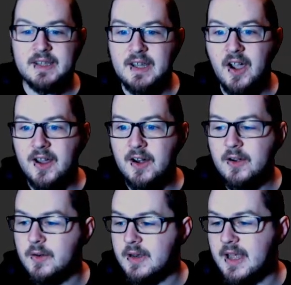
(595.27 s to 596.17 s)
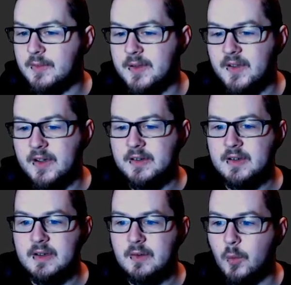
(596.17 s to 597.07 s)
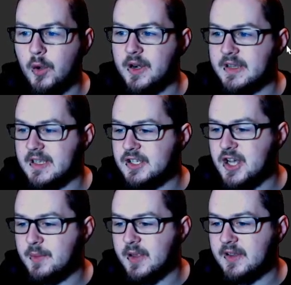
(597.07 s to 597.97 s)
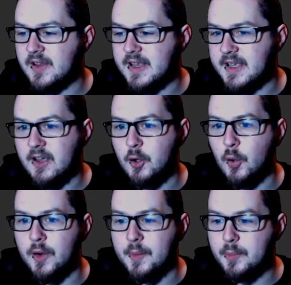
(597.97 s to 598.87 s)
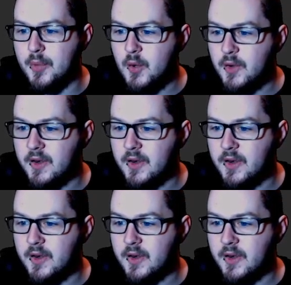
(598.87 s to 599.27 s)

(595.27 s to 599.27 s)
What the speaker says: Igler, as we saw, won the Champions League Golden Boot.